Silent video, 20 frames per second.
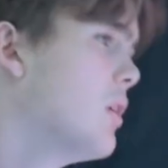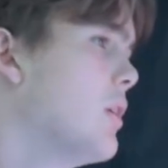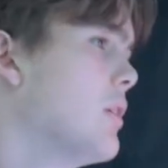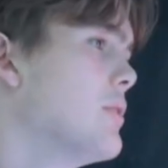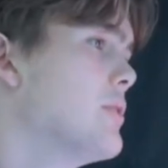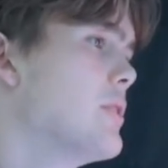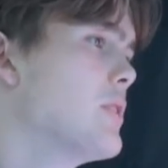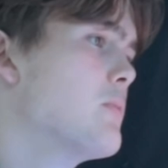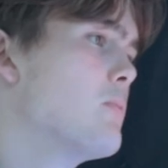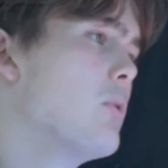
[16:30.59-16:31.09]

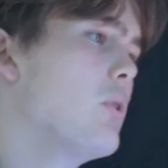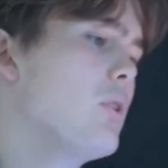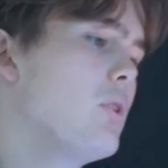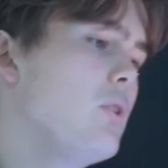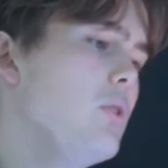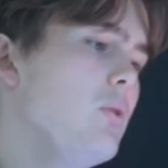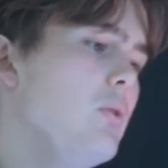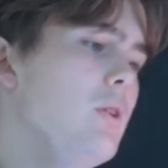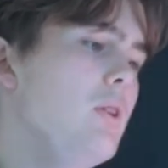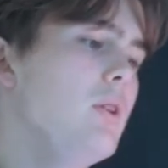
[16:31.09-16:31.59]
is this
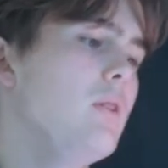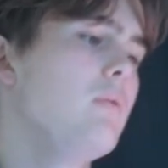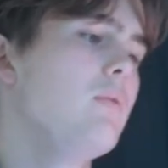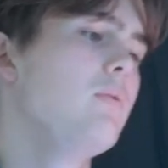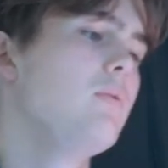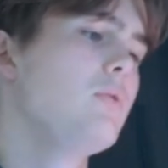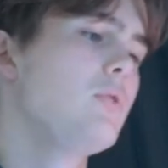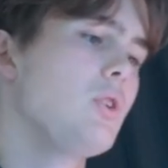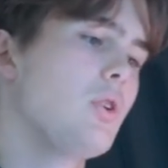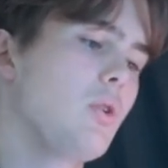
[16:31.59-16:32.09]
molecule here.
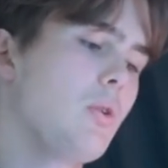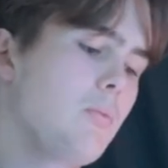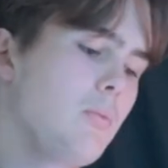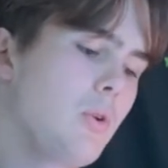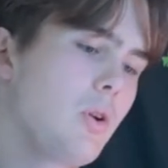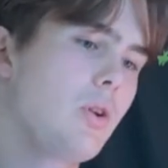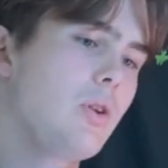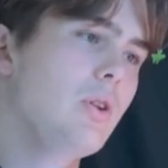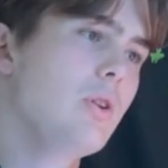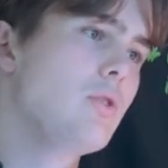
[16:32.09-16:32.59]
So I'm
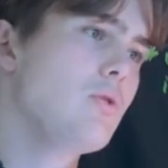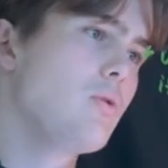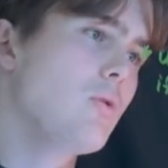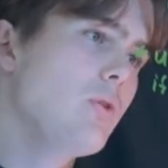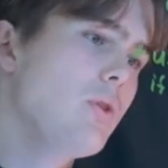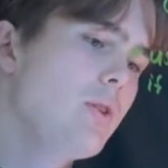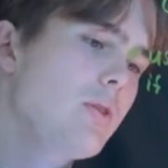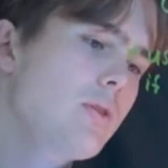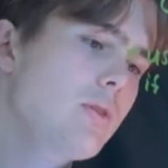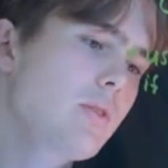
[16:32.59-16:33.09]
not going to draw
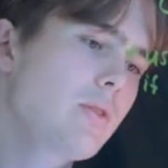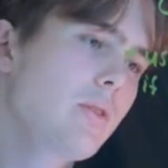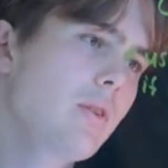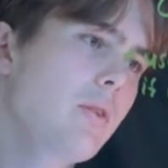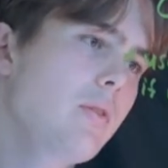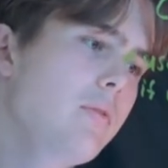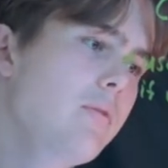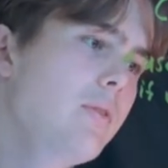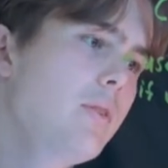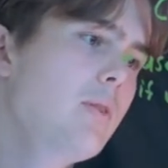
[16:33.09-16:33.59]
this because it's not
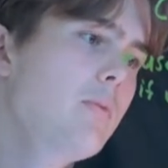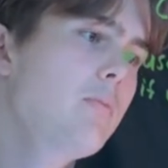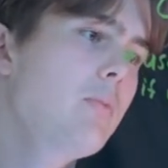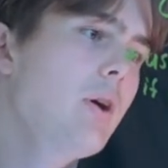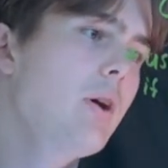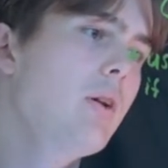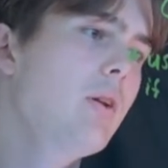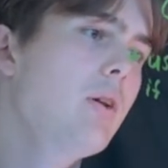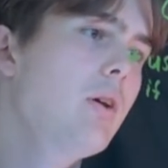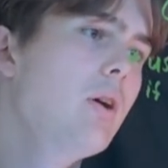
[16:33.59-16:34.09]
going to fit,
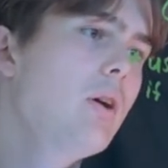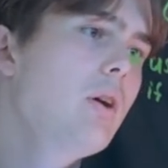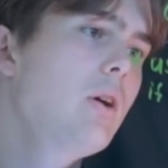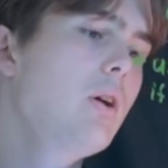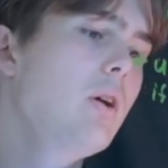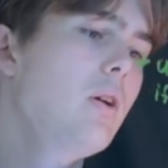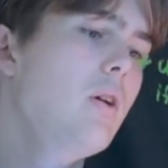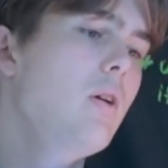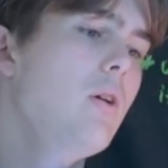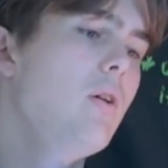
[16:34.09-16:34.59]
but
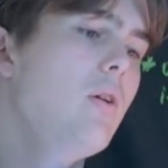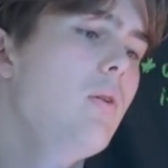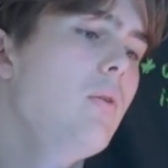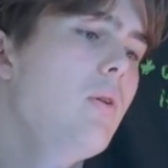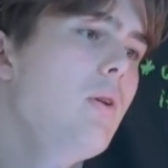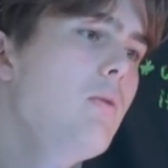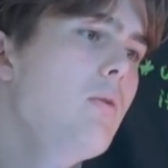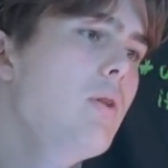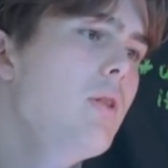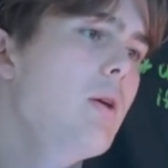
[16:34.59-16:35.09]

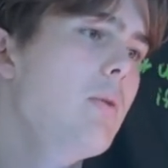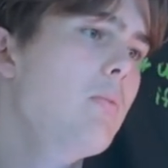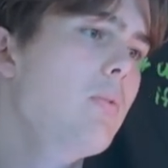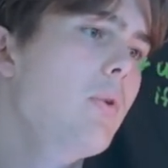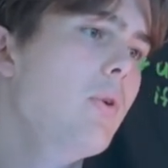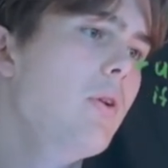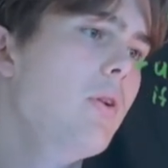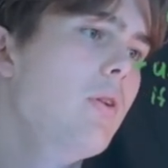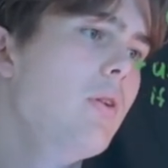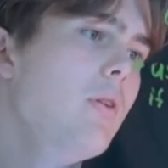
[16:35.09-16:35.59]
we would then
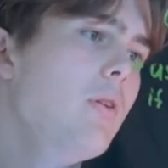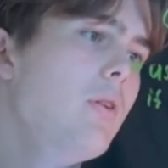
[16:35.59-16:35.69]
put